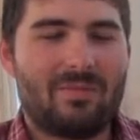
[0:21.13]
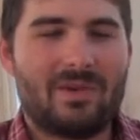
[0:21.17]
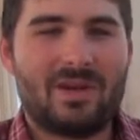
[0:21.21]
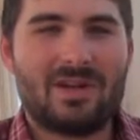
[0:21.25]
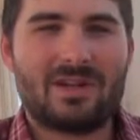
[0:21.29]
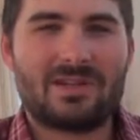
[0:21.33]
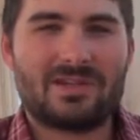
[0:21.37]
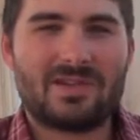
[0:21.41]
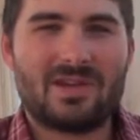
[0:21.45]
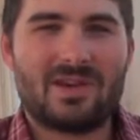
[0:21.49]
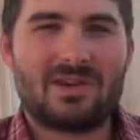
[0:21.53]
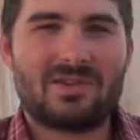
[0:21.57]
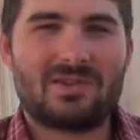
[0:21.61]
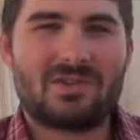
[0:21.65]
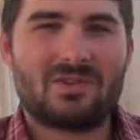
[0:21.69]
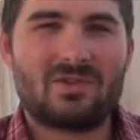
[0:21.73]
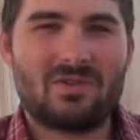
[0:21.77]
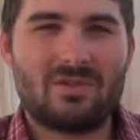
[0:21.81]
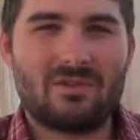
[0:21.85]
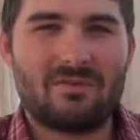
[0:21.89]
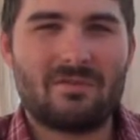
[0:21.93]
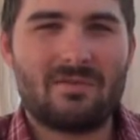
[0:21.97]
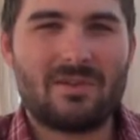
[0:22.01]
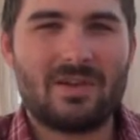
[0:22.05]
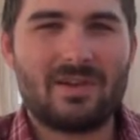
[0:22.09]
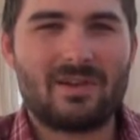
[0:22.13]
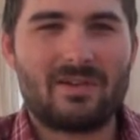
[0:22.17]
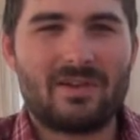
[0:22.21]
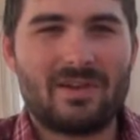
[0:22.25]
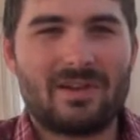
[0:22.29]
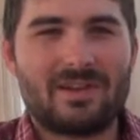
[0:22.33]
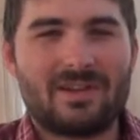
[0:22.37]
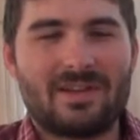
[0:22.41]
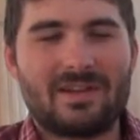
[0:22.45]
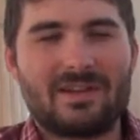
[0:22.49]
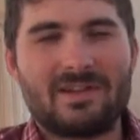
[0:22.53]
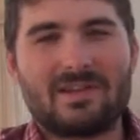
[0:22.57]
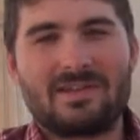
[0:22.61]
but it's also the
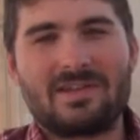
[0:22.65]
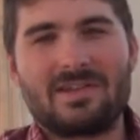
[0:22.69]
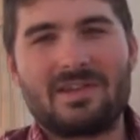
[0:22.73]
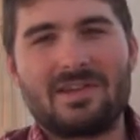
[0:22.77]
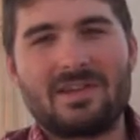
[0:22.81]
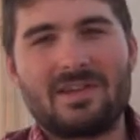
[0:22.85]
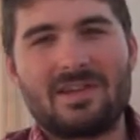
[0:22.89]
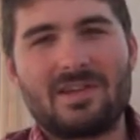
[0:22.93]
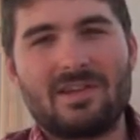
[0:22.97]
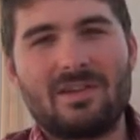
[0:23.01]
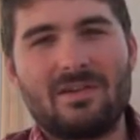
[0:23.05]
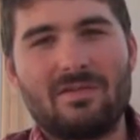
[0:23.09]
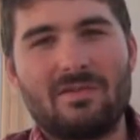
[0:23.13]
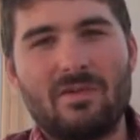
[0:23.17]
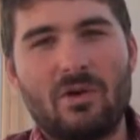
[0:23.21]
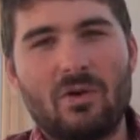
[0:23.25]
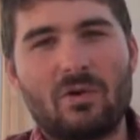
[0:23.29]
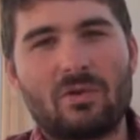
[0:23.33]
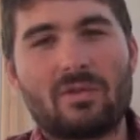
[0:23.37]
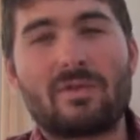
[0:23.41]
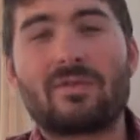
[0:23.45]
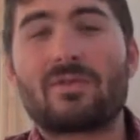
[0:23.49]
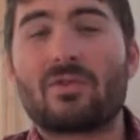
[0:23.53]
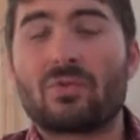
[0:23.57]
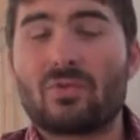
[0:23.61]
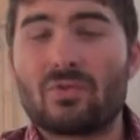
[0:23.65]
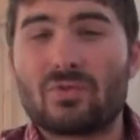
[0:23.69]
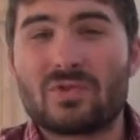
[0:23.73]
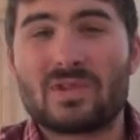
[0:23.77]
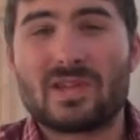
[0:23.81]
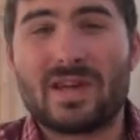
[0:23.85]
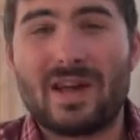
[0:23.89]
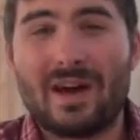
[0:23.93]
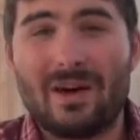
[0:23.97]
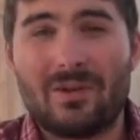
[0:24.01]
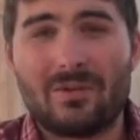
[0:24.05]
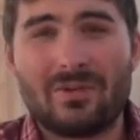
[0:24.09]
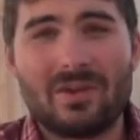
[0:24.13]
feeling that a scene can evoke through
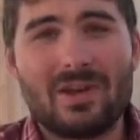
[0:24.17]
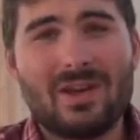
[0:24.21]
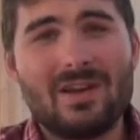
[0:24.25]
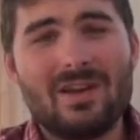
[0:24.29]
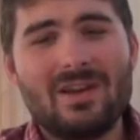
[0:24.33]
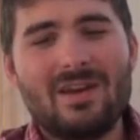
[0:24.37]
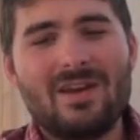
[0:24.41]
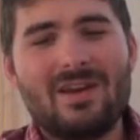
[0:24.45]
sound.